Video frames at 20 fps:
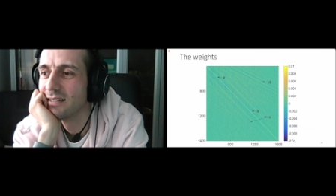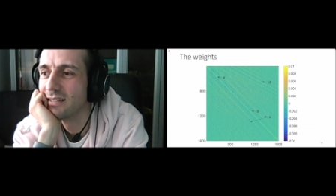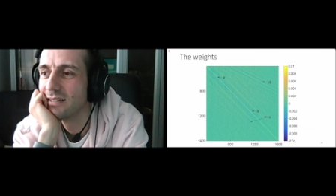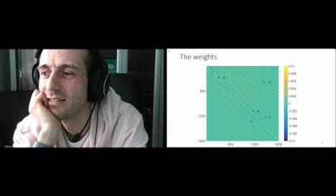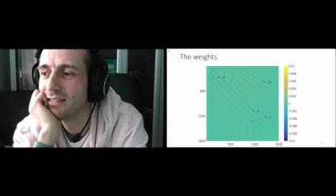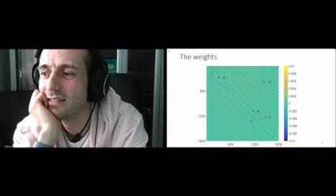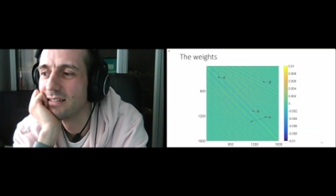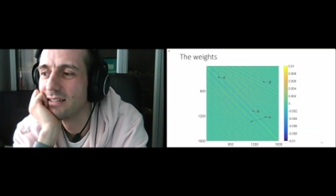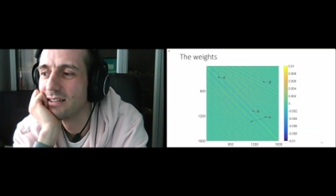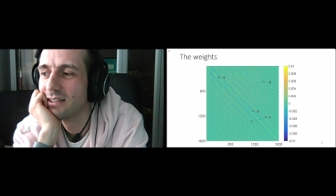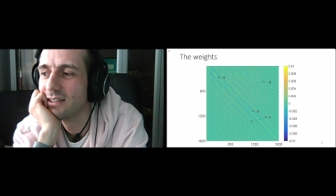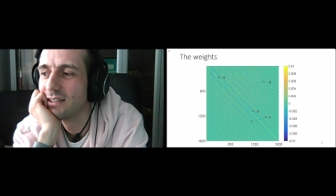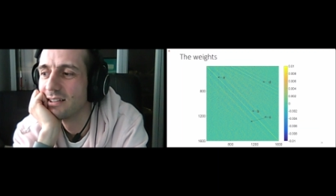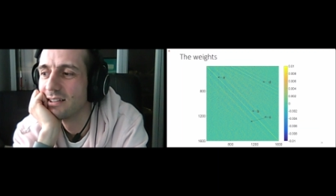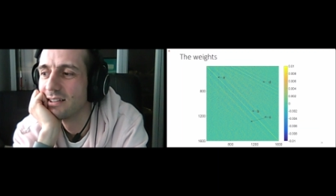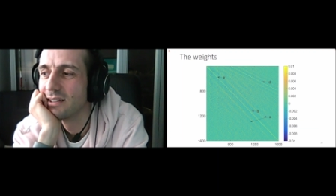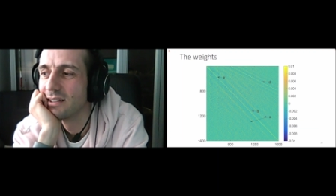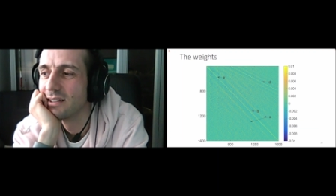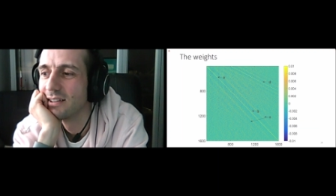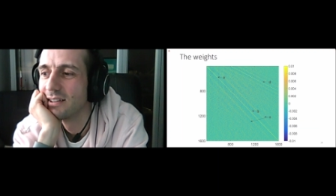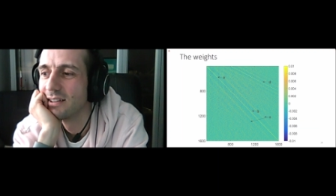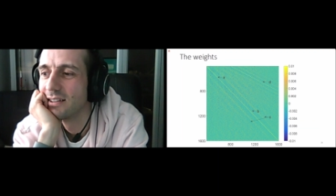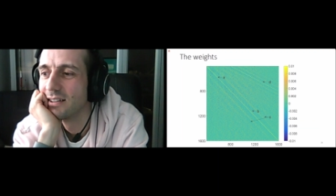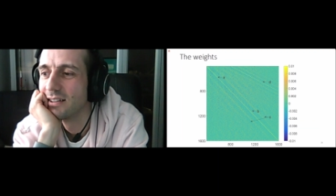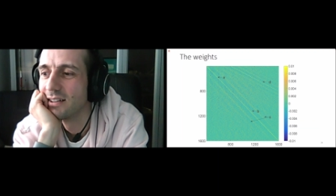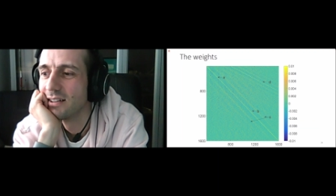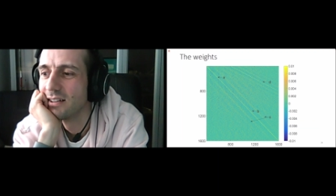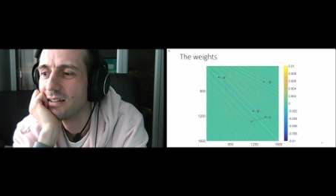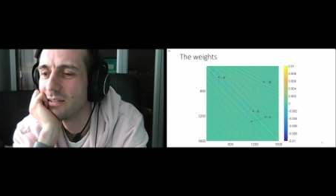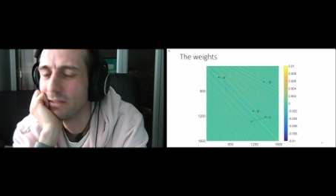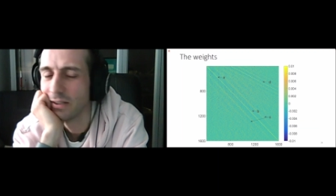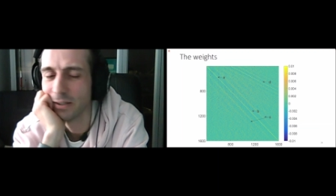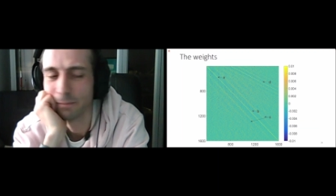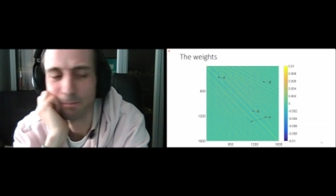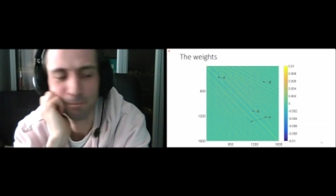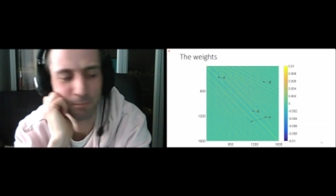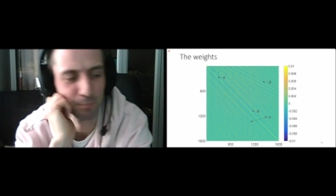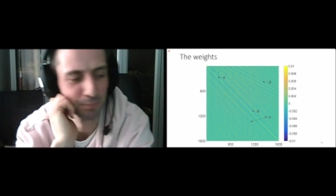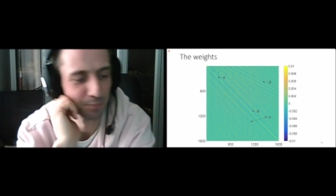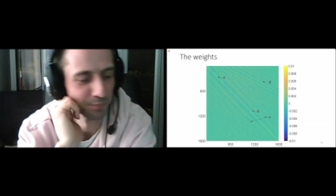I can trying to
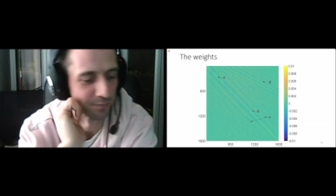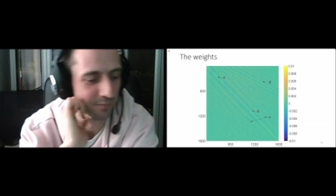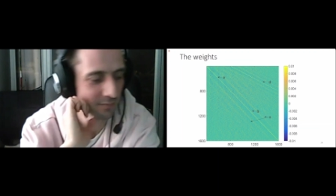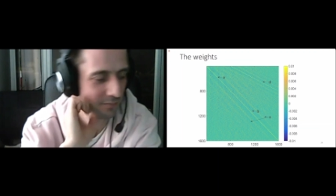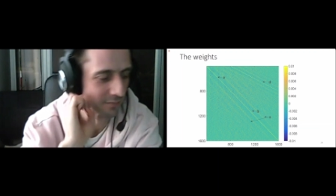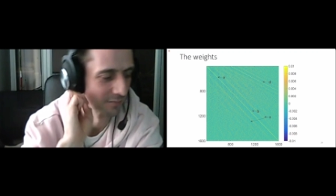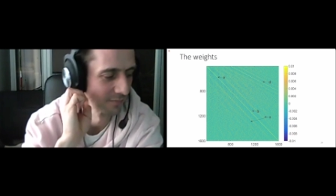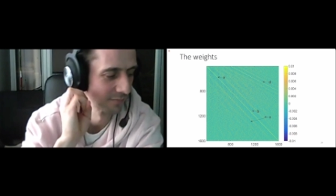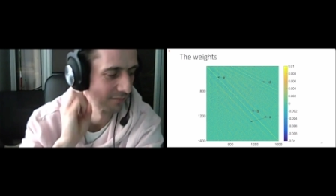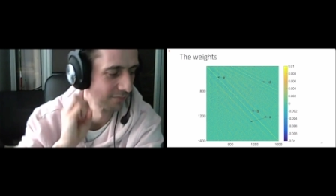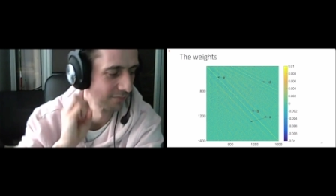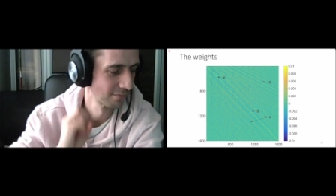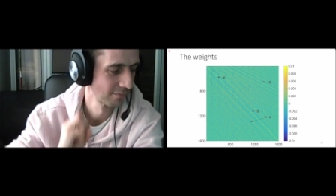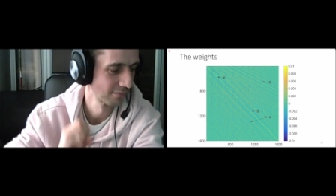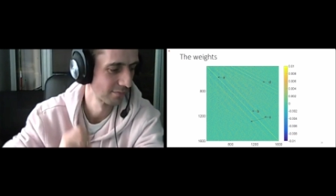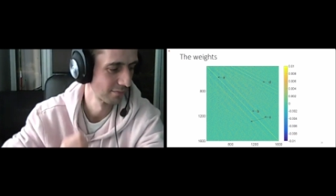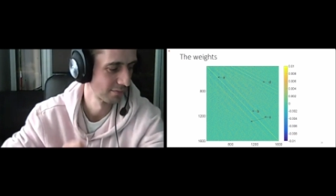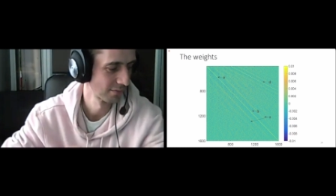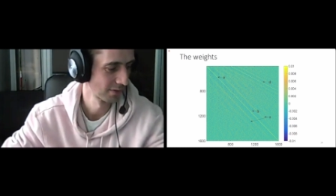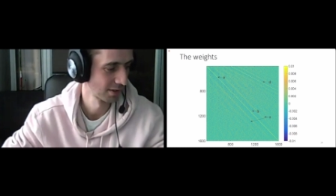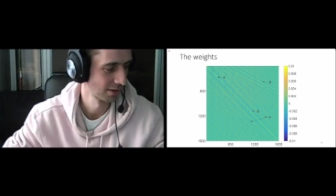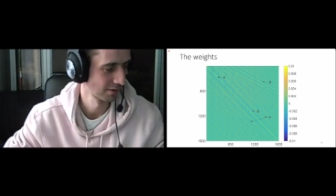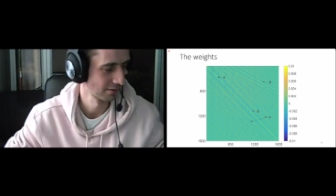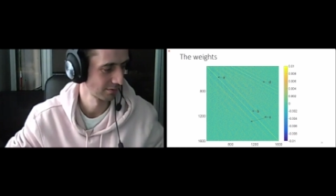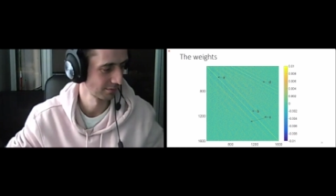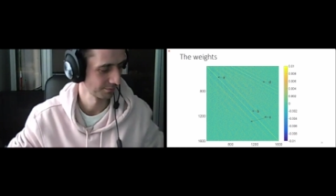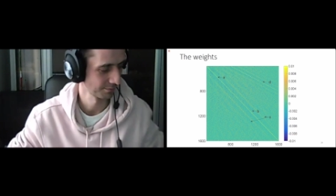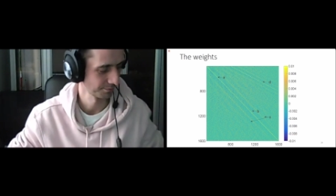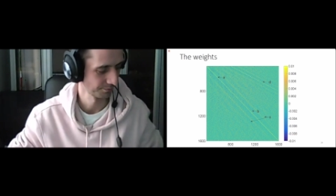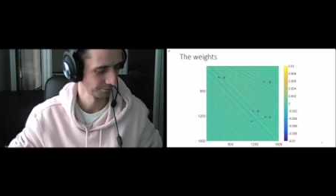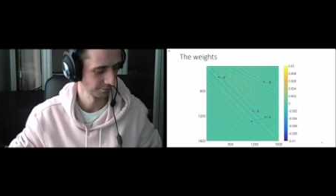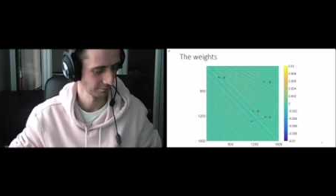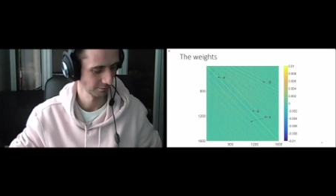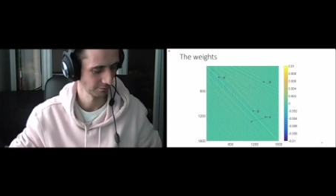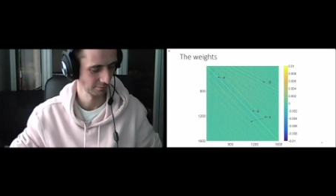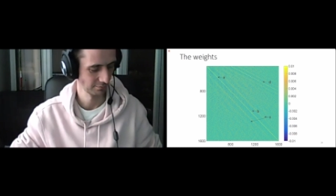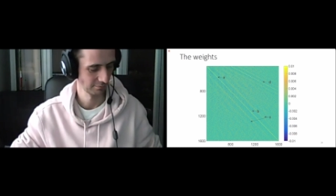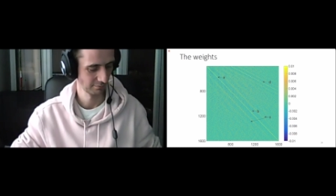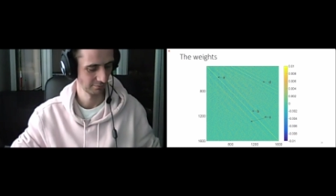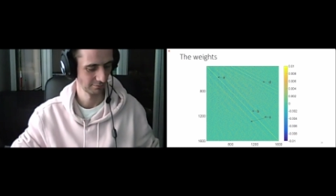find connections,
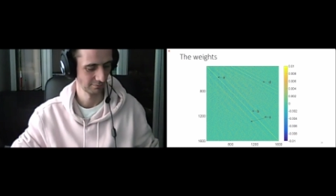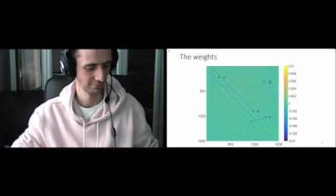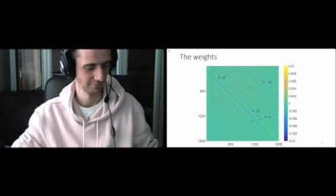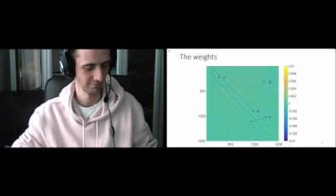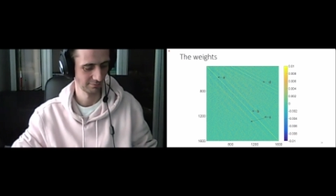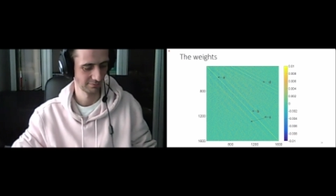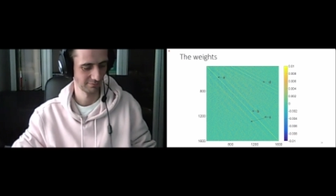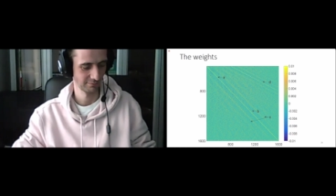something like this.